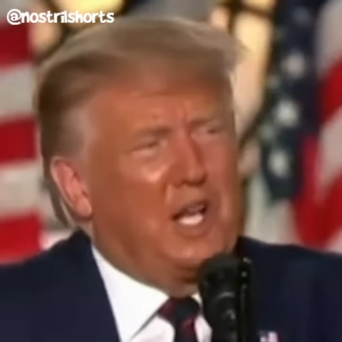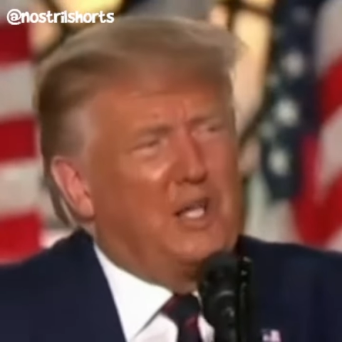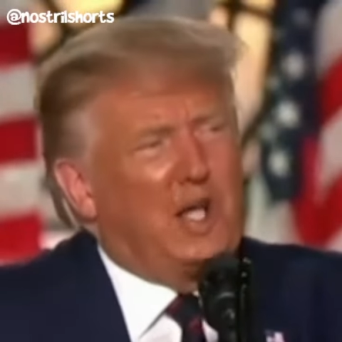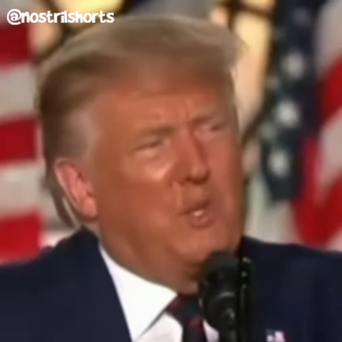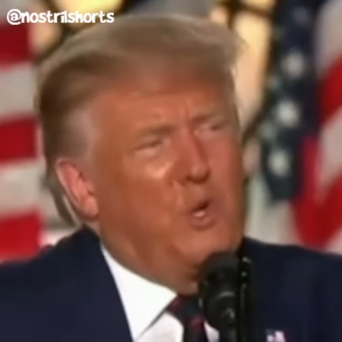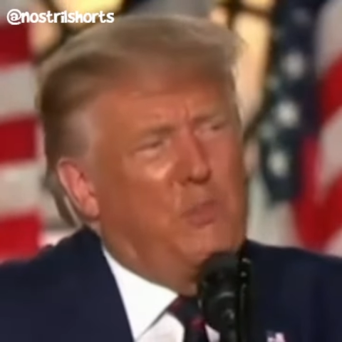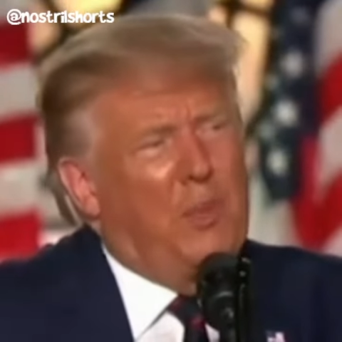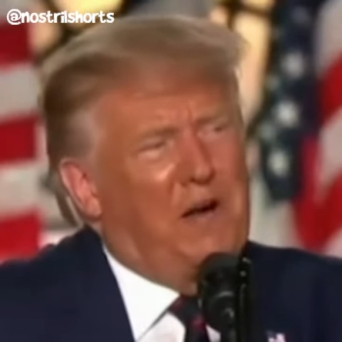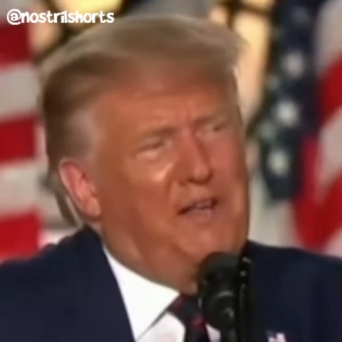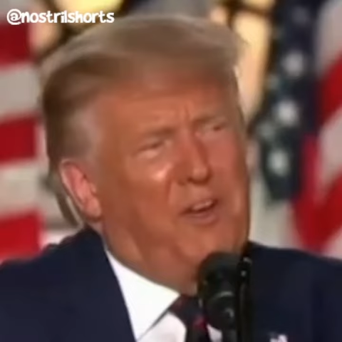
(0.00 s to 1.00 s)
Hey
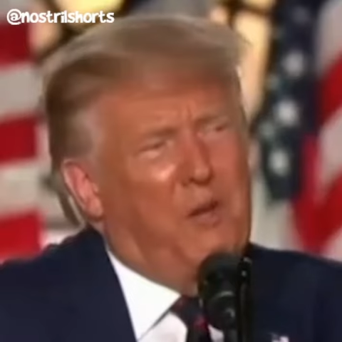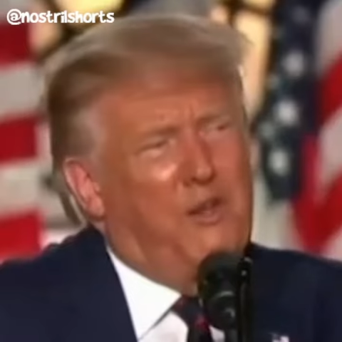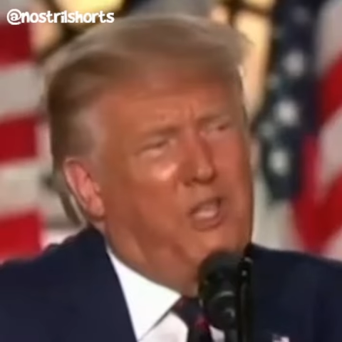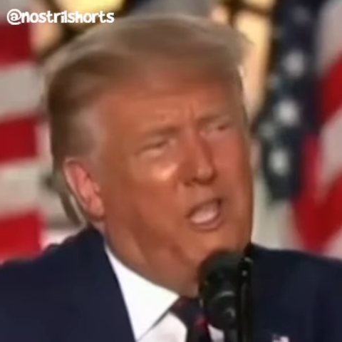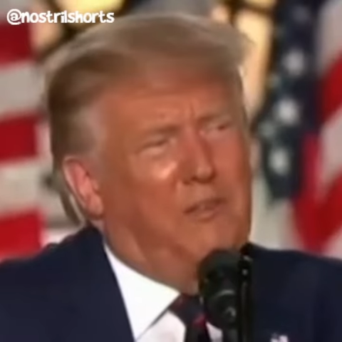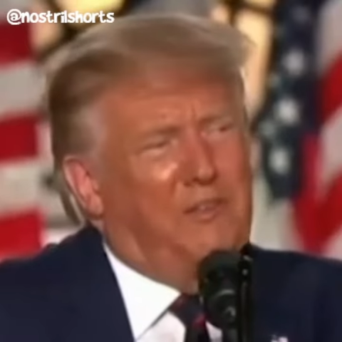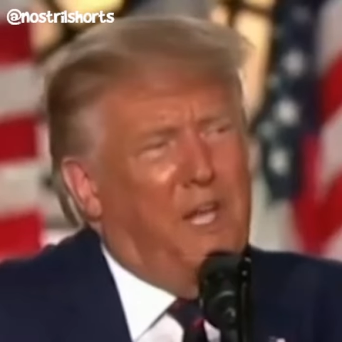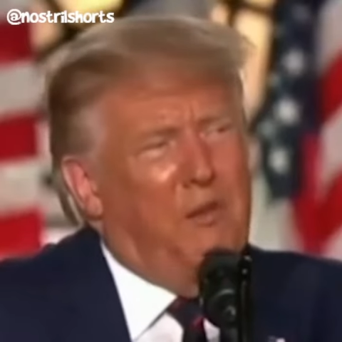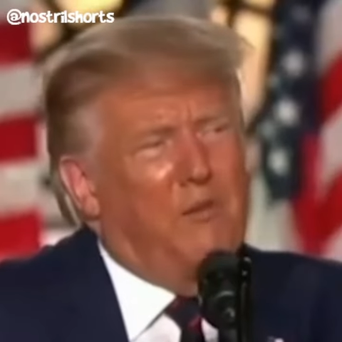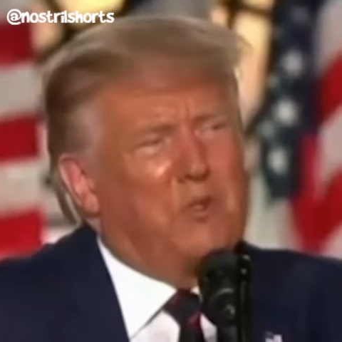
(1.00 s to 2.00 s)
everybody listen,
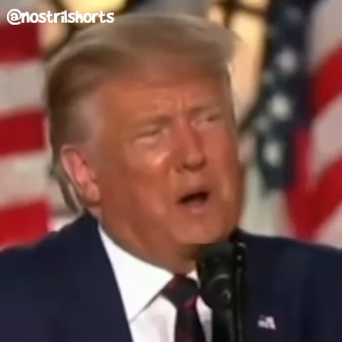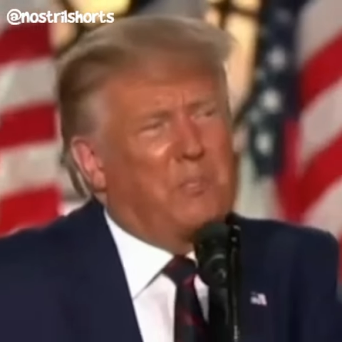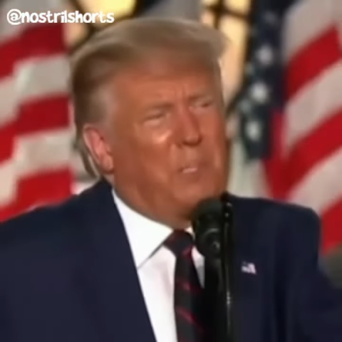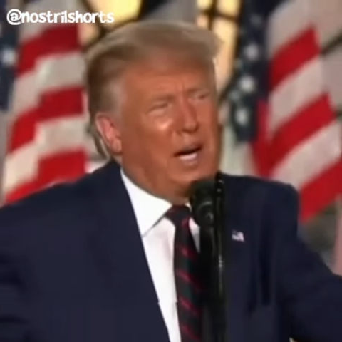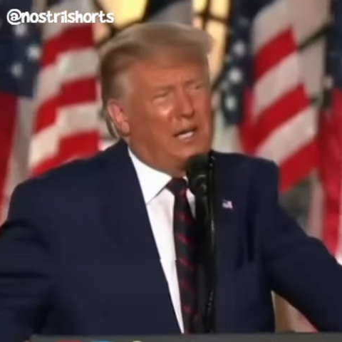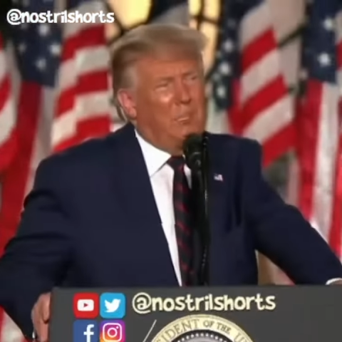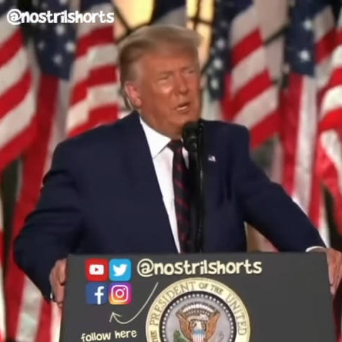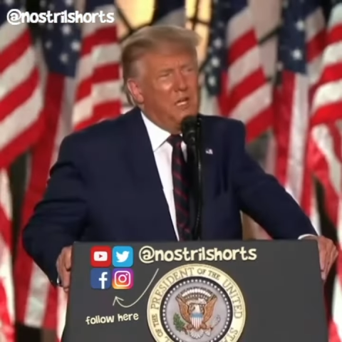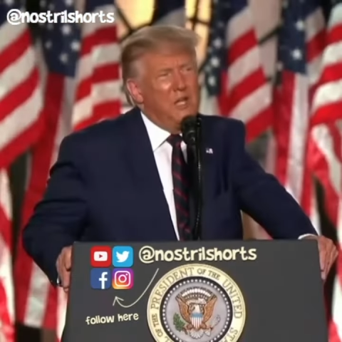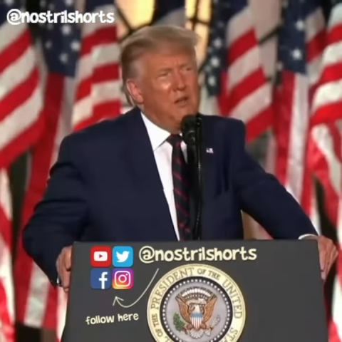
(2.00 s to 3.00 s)
grab her by the
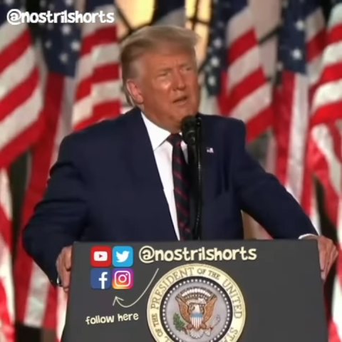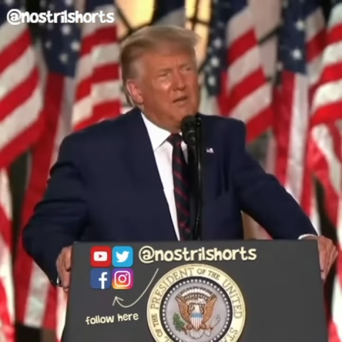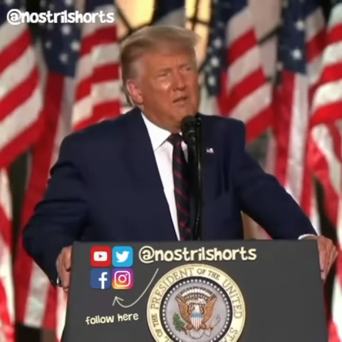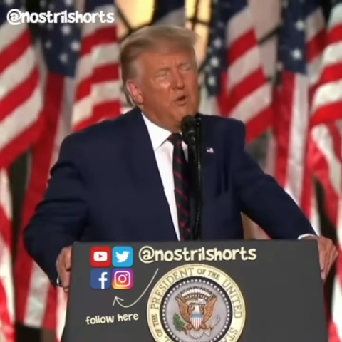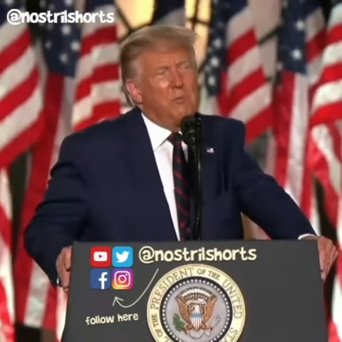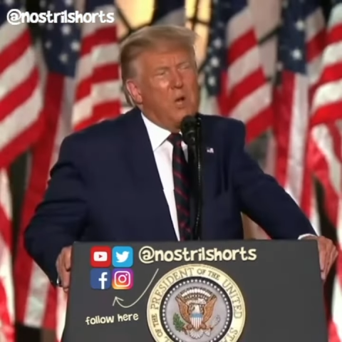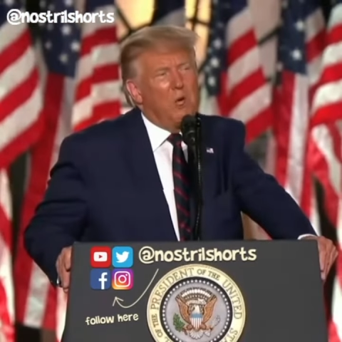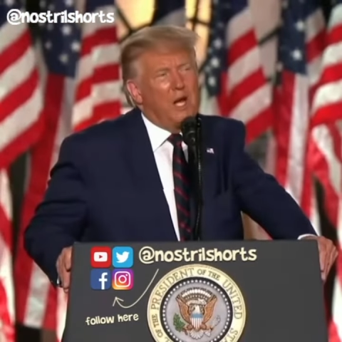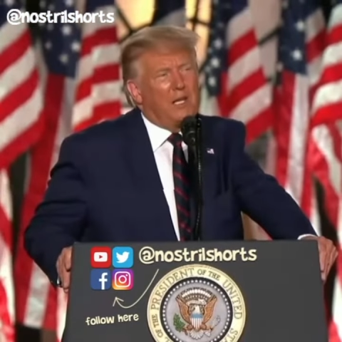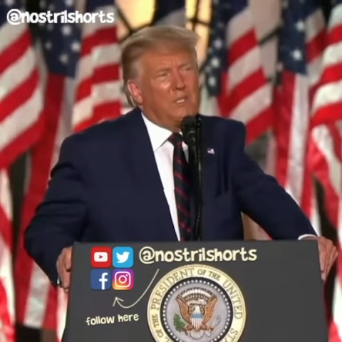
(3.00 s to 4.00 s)
pussy. You
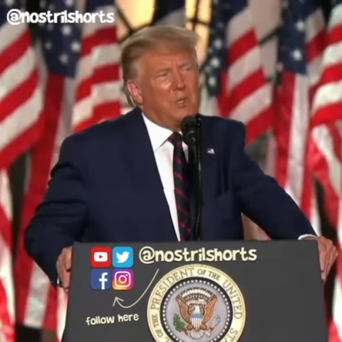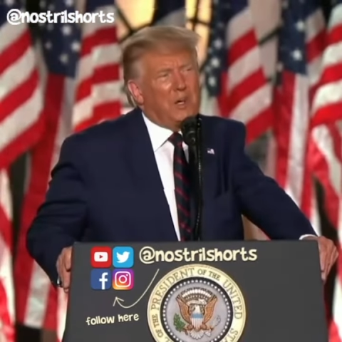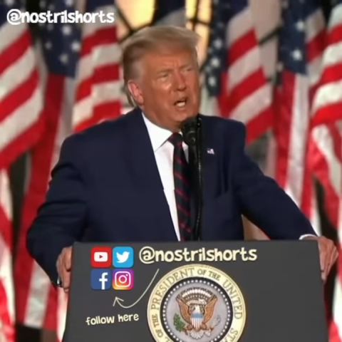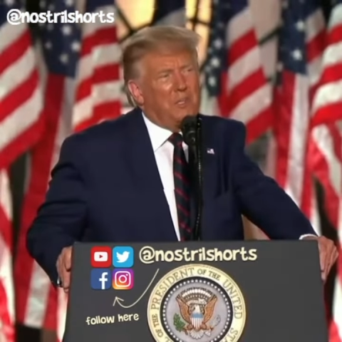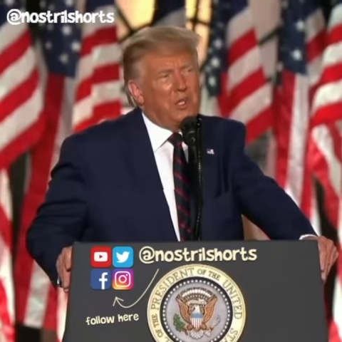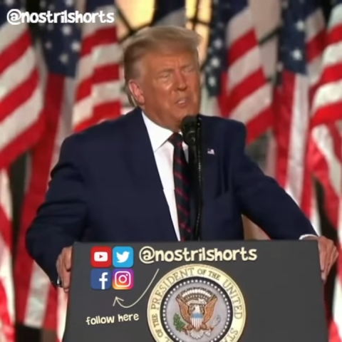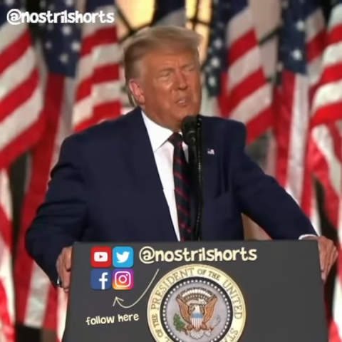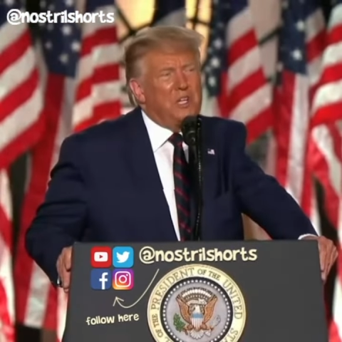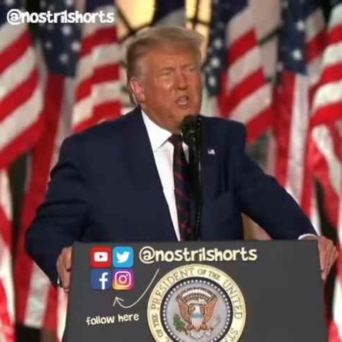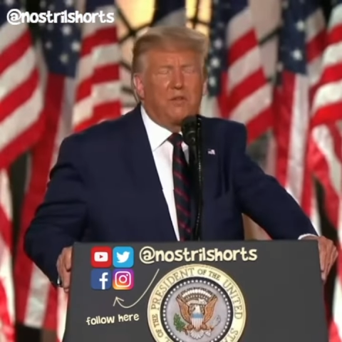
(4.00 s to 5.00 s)
don't have to have
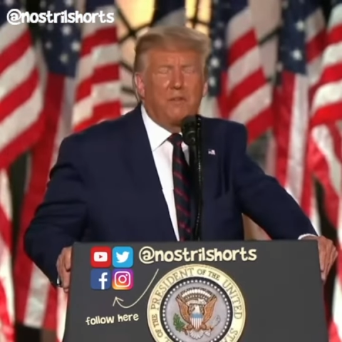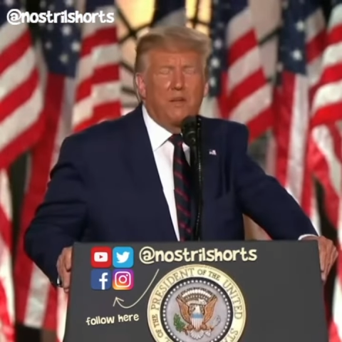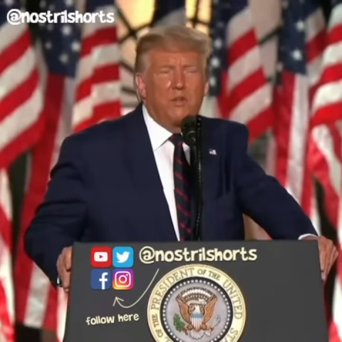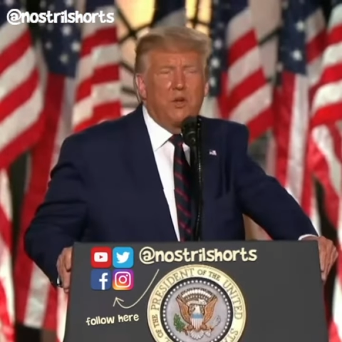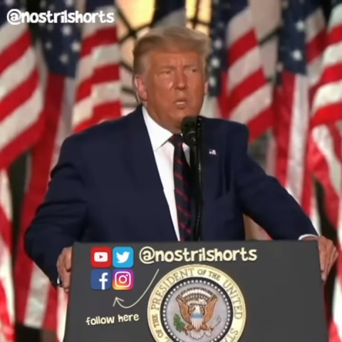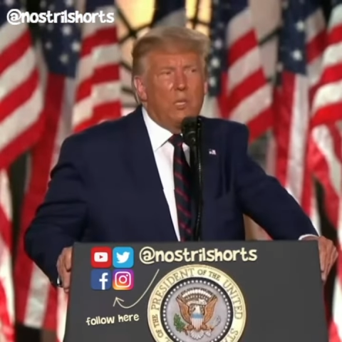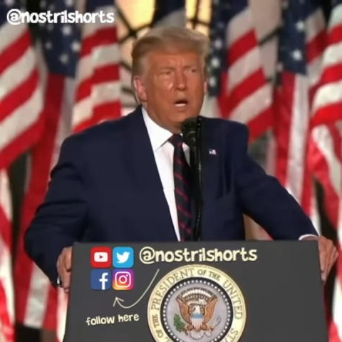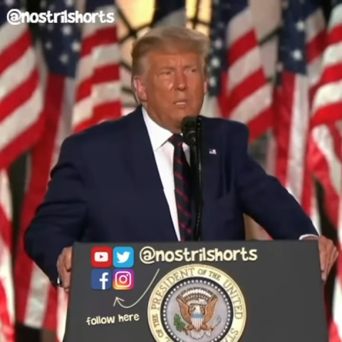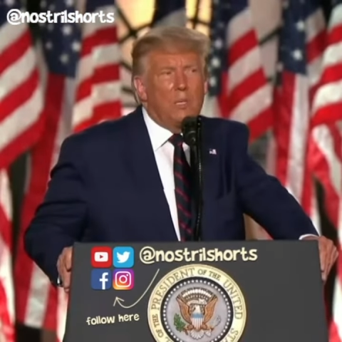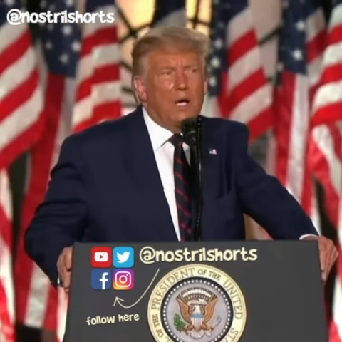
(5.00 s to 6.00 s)
permission to
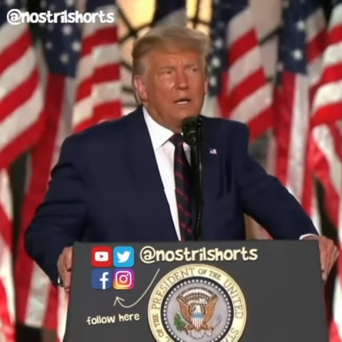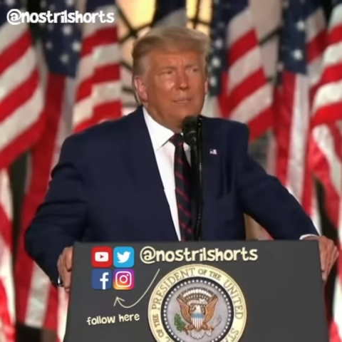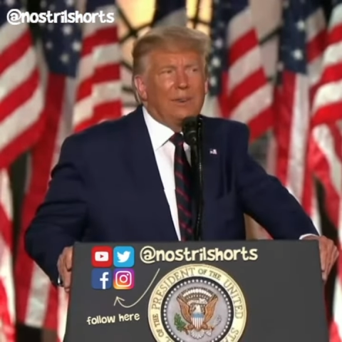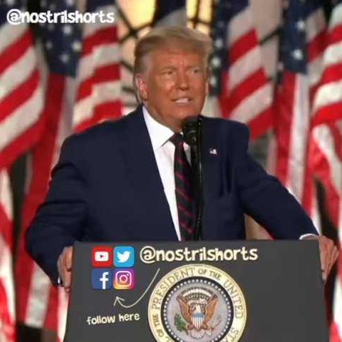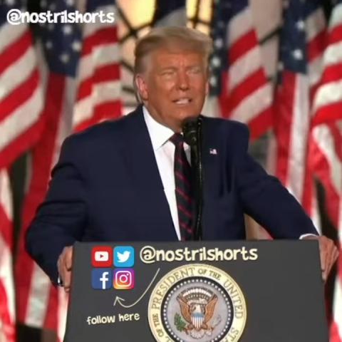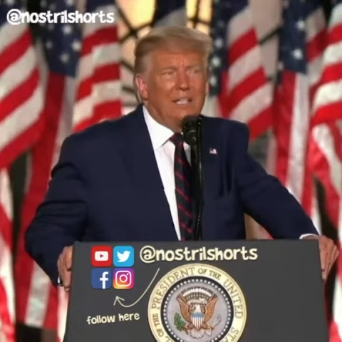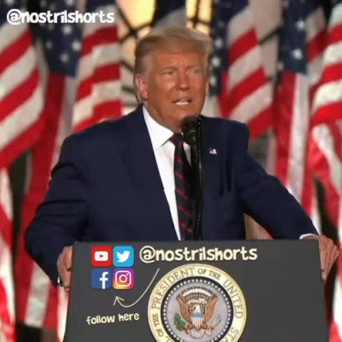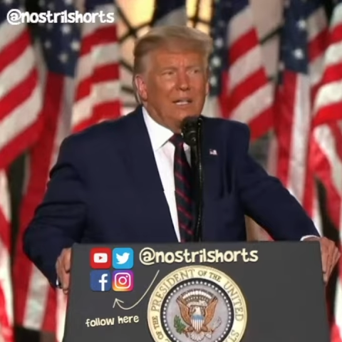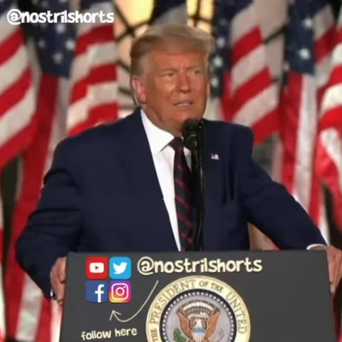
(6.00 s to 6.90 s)
grab her by the pussy.